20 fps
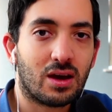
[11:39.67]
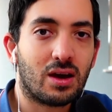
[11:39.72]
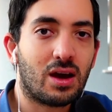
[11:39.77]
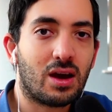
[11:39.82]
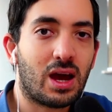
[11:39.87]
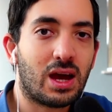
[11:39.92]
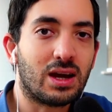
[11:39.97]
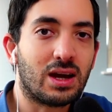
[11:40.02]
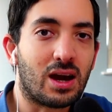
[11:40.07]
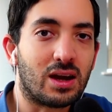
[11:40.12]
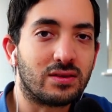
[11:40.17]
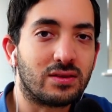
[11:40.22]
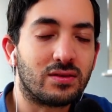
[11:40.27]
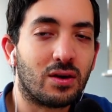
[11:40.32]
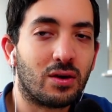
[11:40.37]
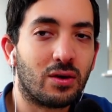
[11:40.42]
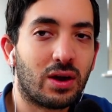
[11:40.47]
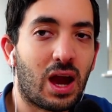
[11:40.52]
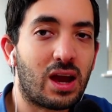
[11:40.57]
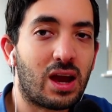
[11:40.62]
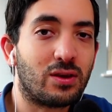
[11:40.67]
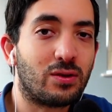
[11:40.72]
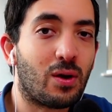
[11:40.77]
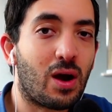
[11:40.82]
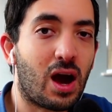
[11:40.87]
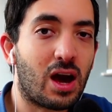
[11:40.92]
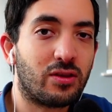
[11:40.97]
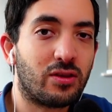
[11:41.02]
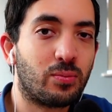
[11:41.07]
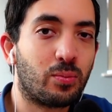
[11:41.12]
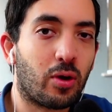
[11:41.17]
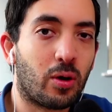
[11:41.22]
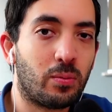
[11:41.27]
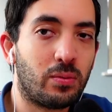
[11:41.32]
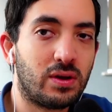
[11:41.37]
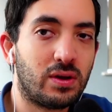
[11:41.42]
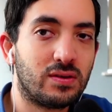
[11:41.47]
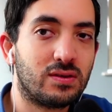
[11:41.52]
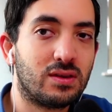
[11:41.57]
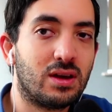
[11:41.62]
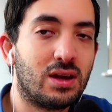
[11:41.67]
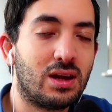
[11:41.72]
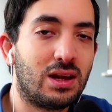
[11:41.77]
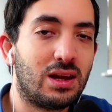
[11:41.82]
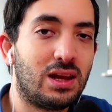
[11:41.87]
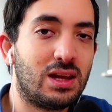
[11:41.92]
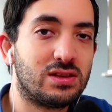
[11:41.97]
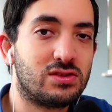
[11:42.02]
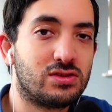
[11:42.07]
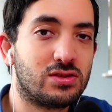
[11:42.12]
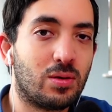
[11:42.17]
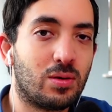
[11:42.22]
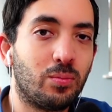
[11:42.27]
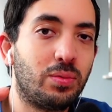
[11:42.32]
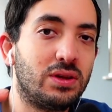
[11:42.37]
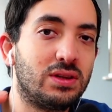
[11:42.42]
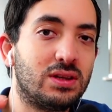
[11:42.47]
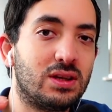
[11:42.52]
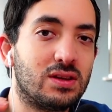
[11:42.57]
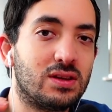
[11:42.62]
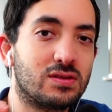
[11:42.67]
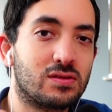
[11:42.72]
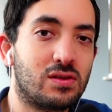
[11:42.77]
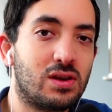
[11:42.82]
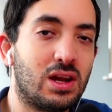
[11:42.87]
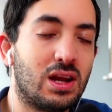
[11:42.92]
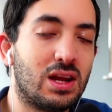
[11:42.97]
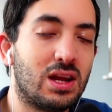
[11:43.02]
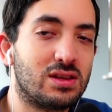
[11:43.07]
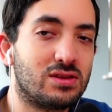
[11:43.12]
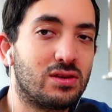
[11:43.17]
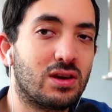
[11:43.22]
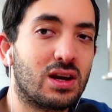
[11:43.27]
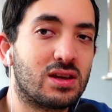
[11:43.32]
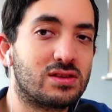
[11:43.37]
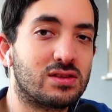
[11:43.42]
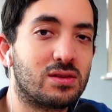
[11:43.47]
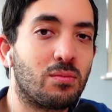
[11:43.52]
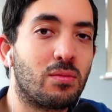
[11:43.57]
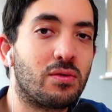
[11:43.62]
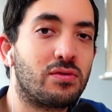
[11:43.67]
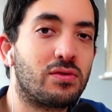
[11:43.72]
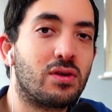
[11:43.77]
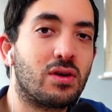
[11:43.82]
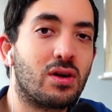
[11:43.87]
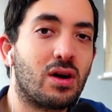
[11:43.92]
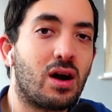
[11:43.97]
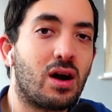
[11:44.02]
Hey guys, okay, so as promised, let's jump into the screen. Let's look at some of the...